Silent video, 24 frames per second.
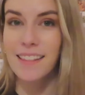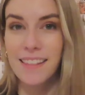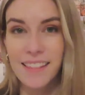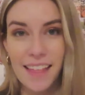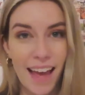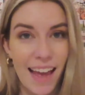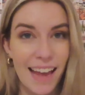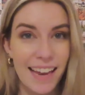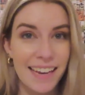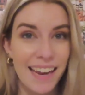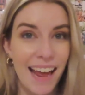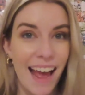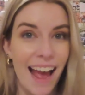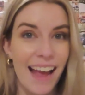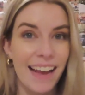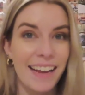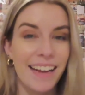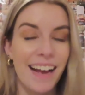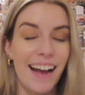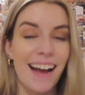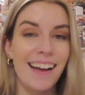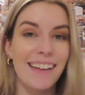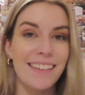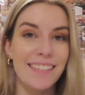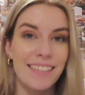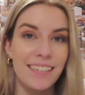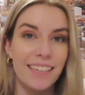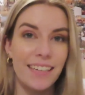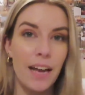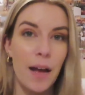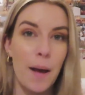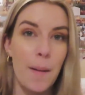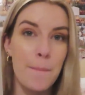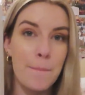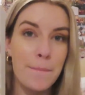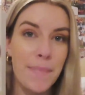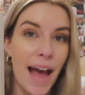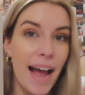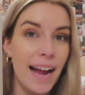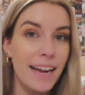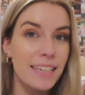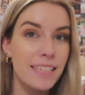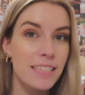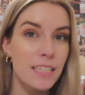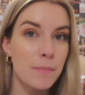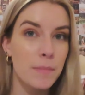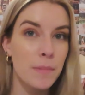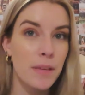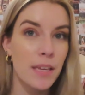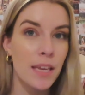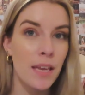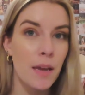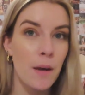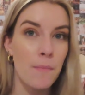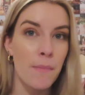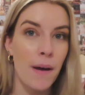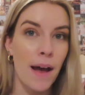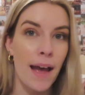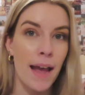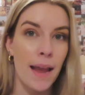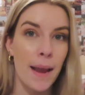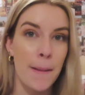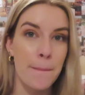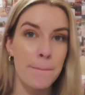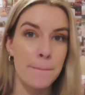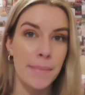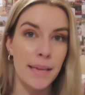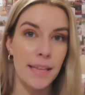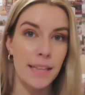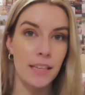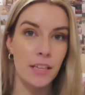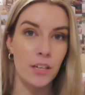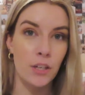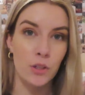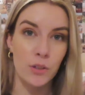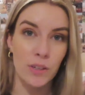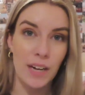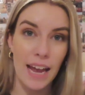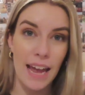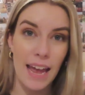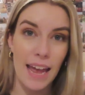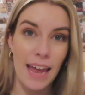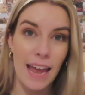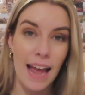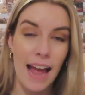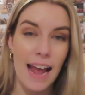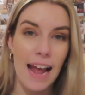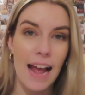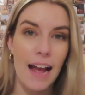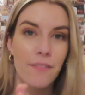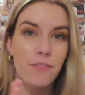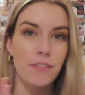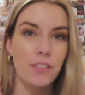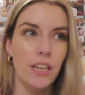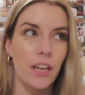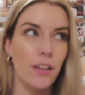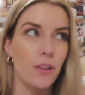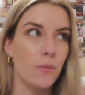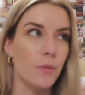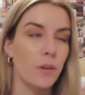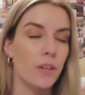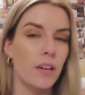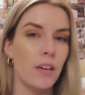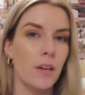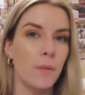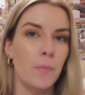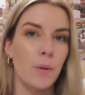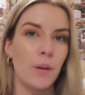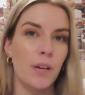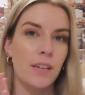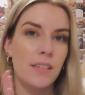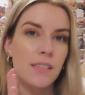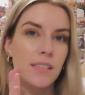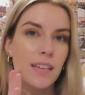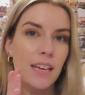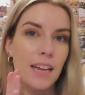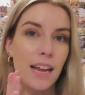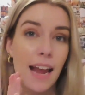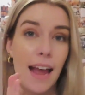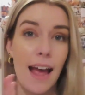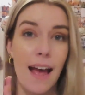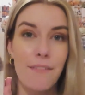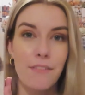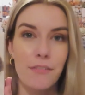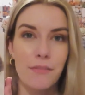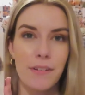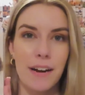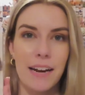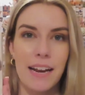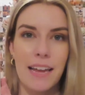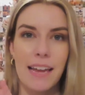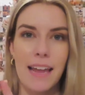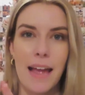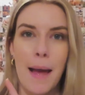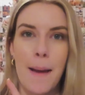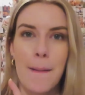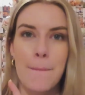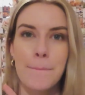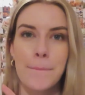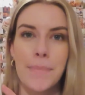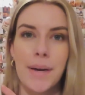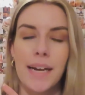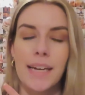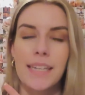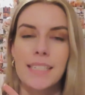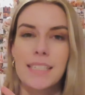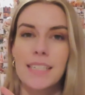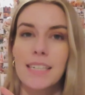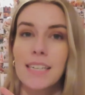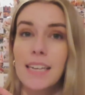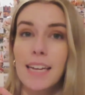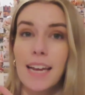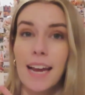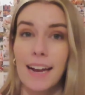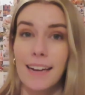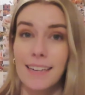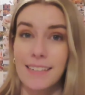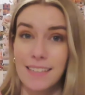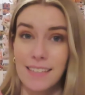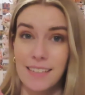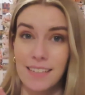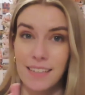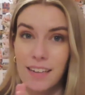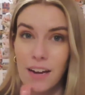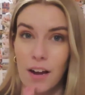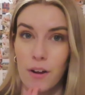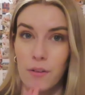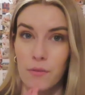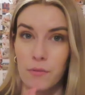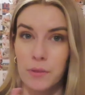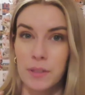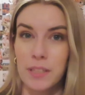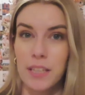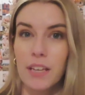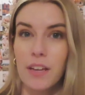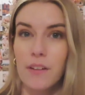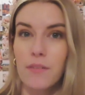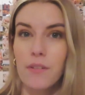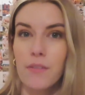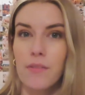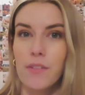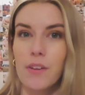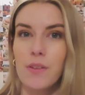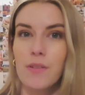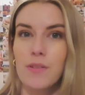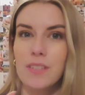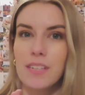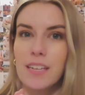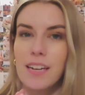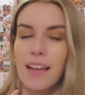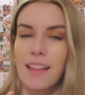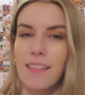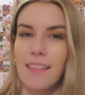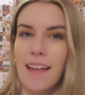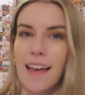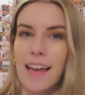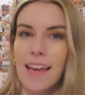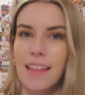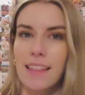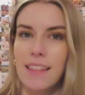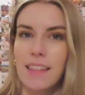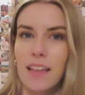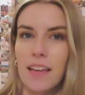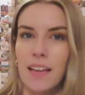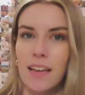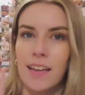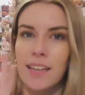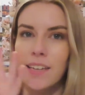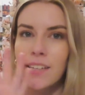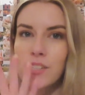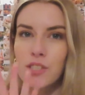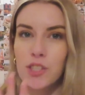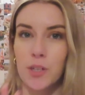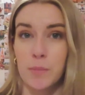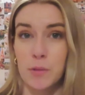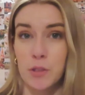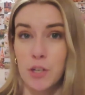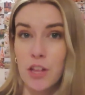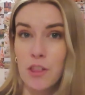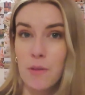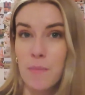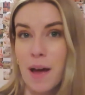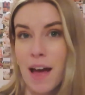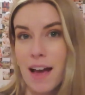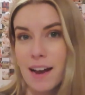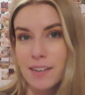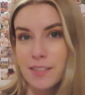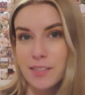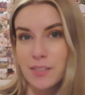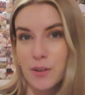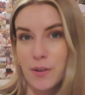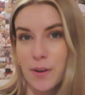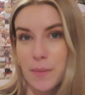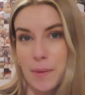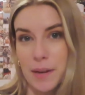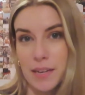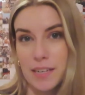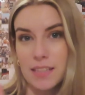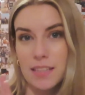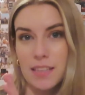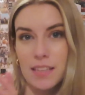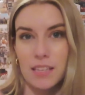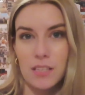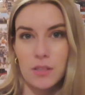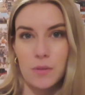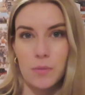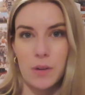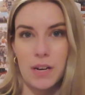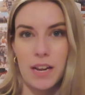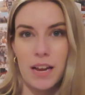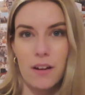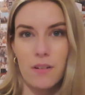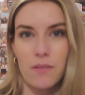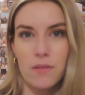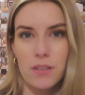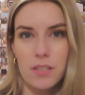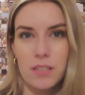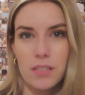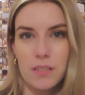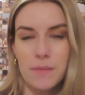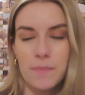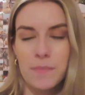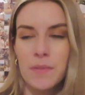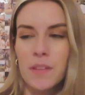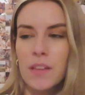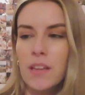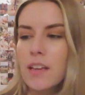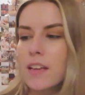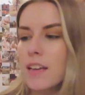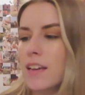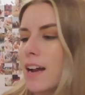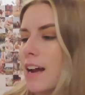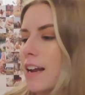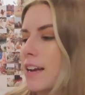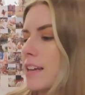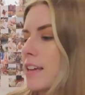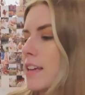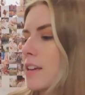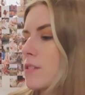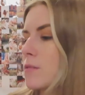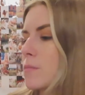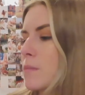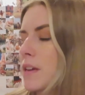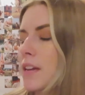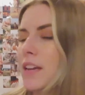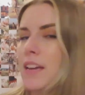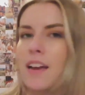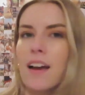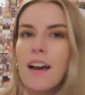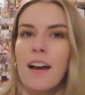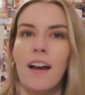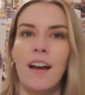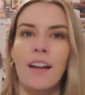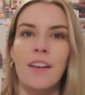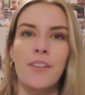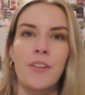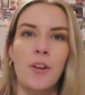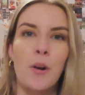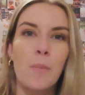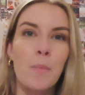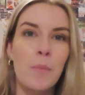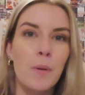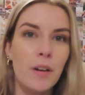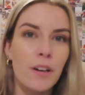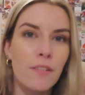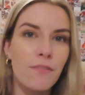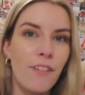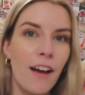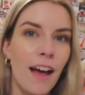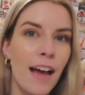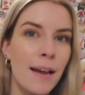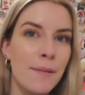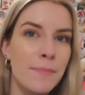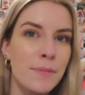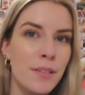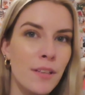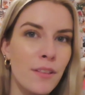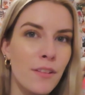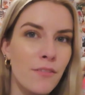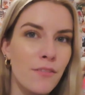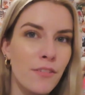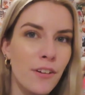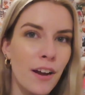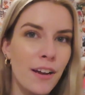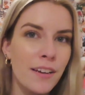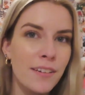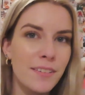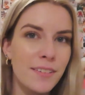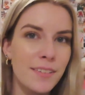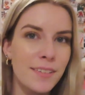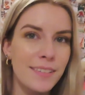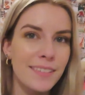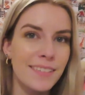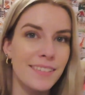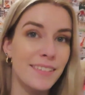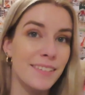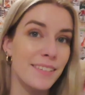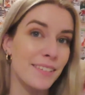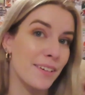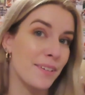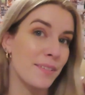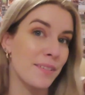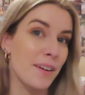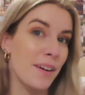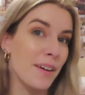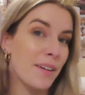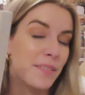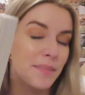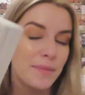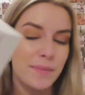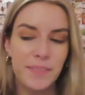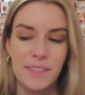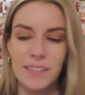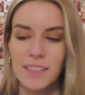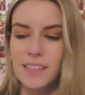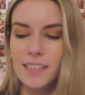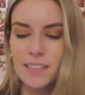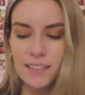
Then I got Come Back to Me by Mila Gray. I have another one of her books and I haven't read it yet, but I got really good reviews and I like the description on the back, so I picked this one out. Kind of gives me notebook vibes on the front, don't know.